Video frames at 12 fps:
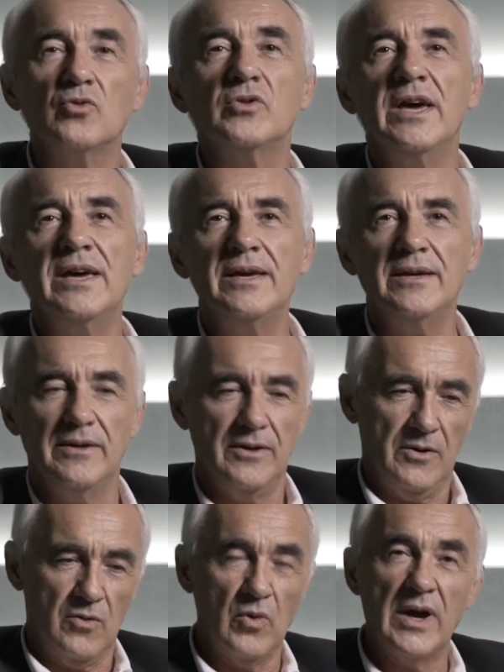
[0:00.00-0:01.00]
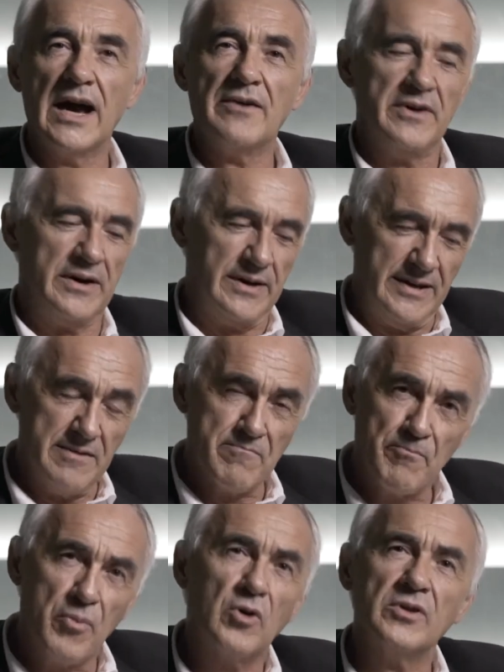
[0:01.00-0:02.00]
Today, we have an
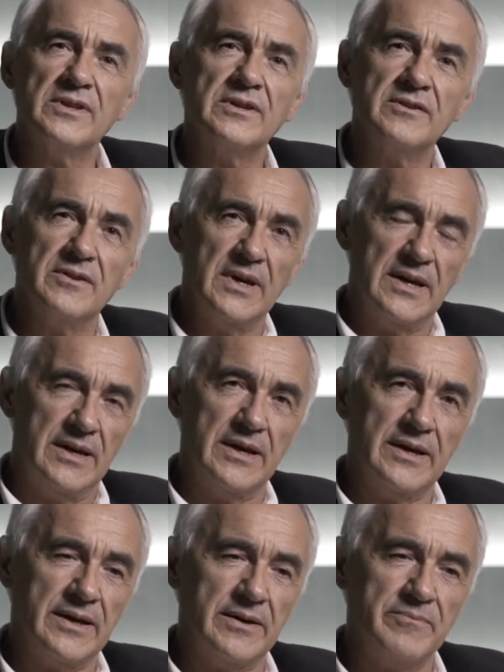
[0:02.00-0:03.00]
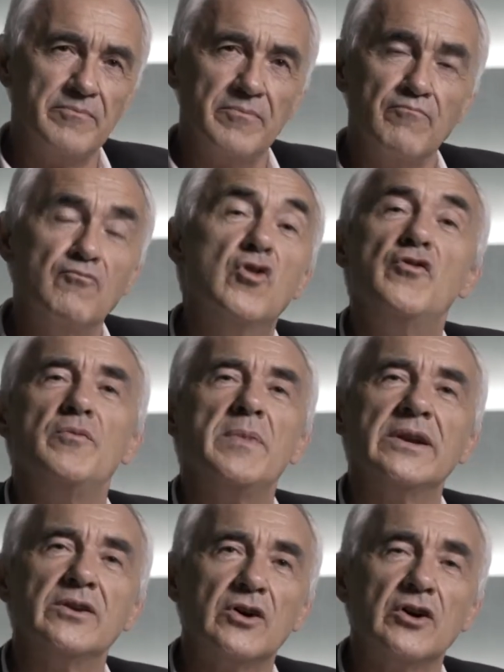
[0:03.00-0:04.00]
important
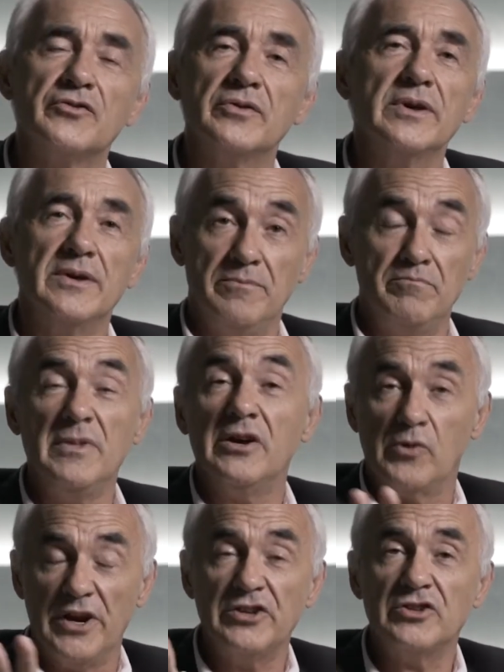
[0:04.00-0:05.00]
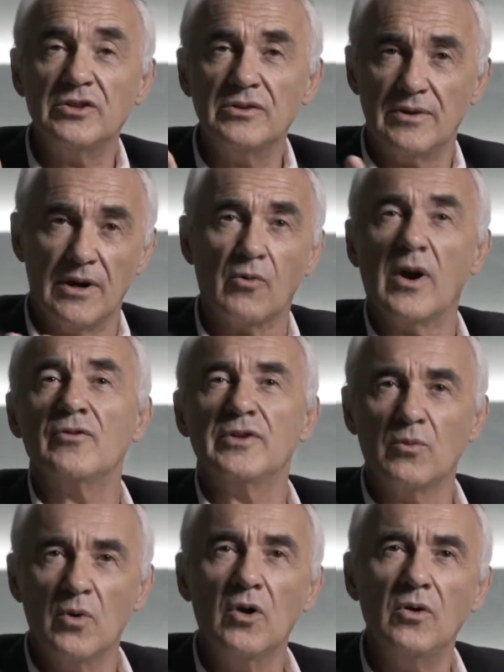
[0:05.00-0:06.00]
movement of migration
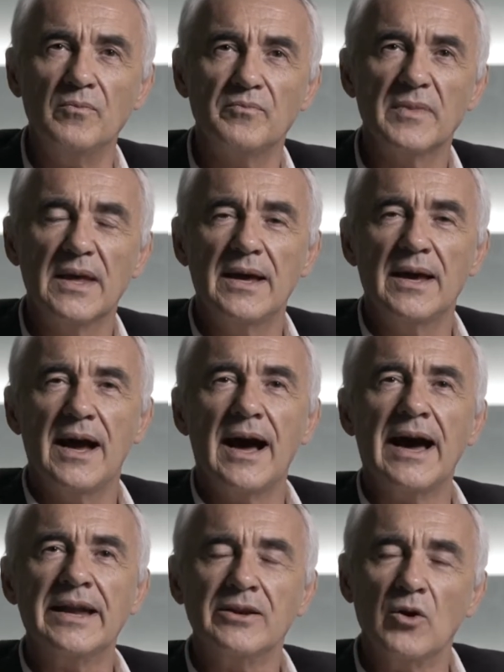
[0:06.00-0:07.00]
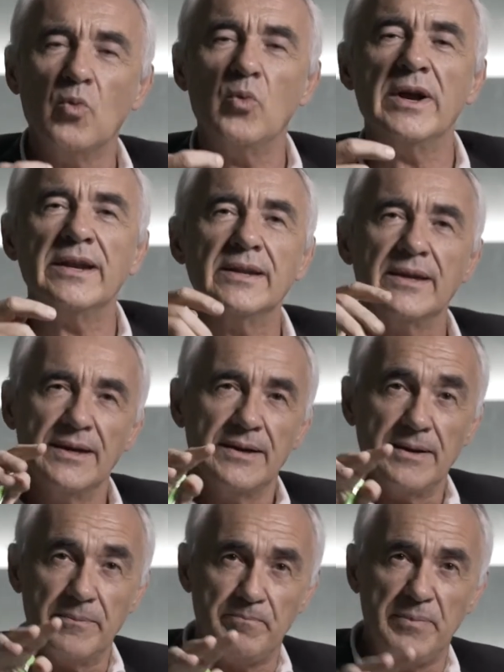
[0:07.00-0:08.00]
around the world, and when
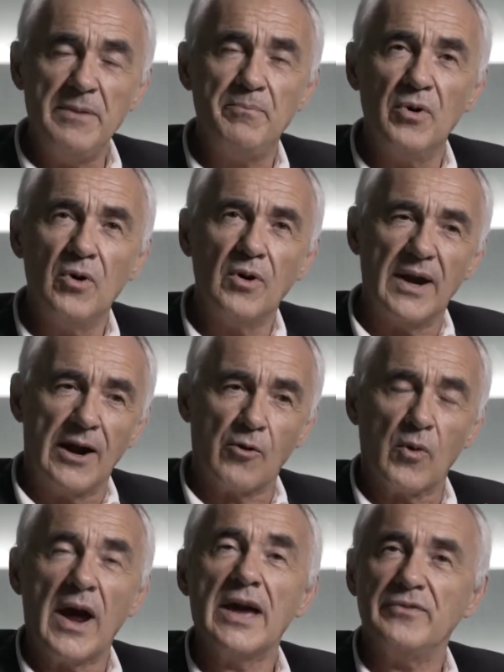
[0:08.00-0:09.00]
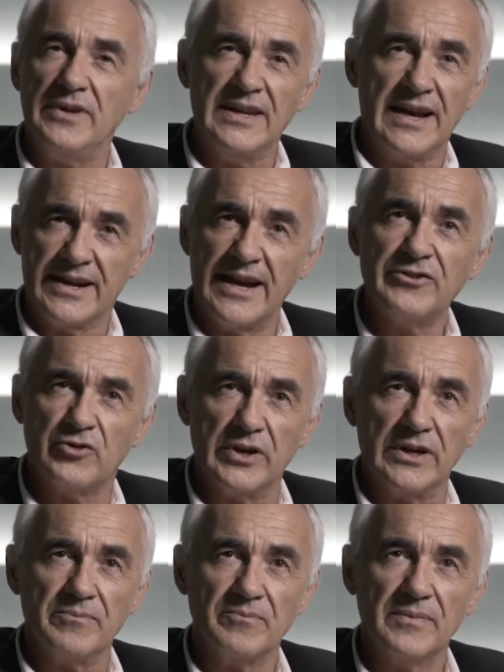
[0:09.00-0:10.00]
people arrive in a
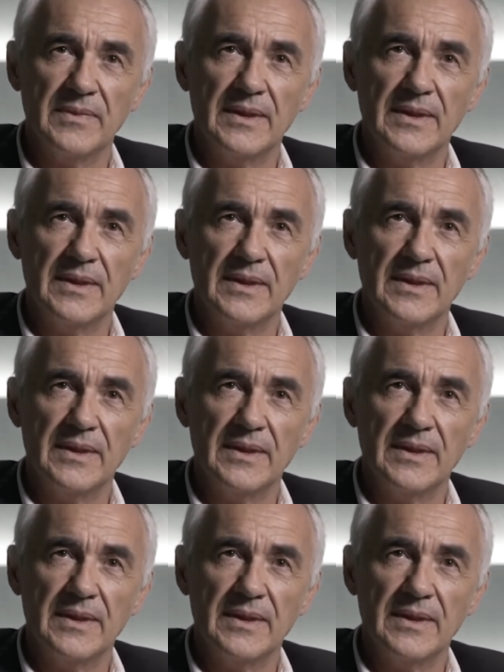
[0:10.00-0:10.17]
country,